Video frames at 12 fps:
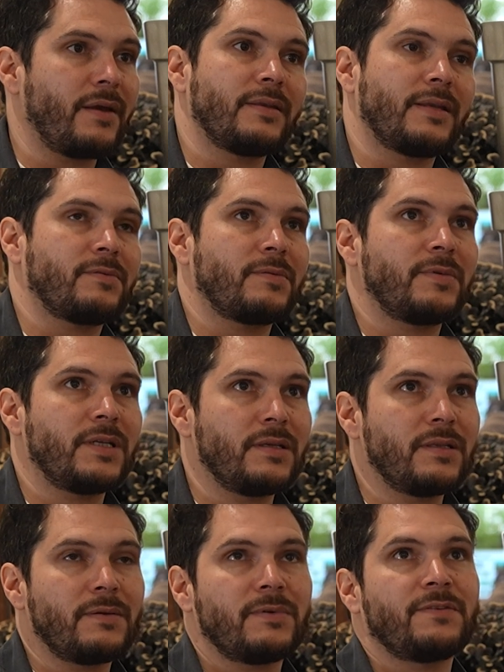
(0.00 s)
And that's what we
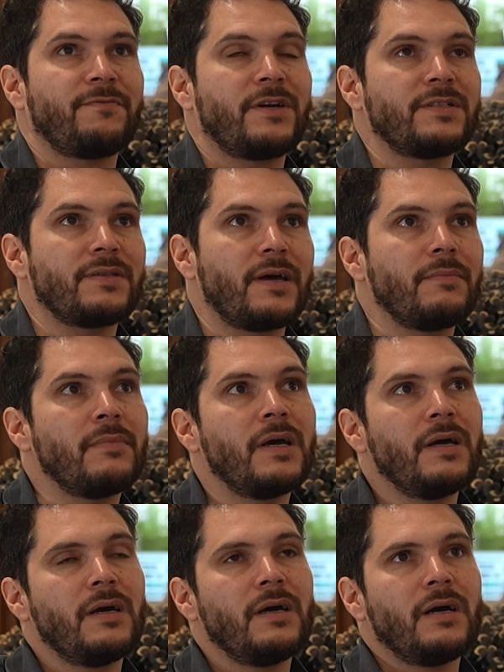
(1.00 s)
did. That was the first time
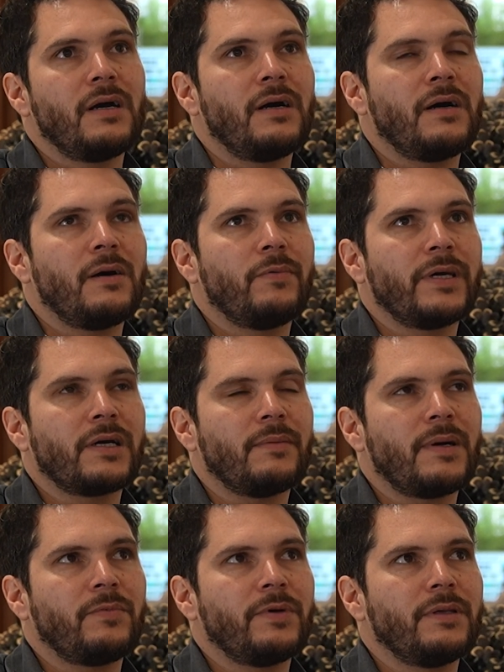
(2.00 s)
we come
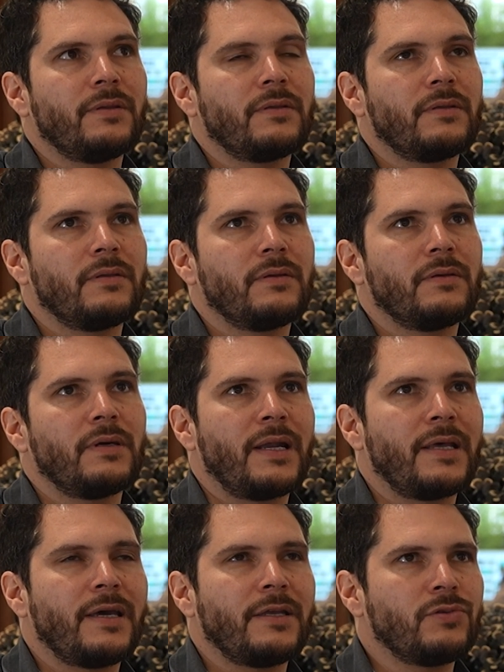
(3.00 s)
up with
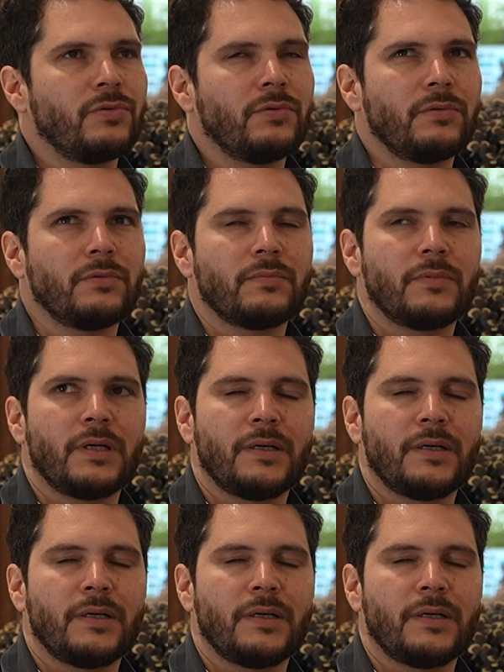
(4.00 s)
an AI tool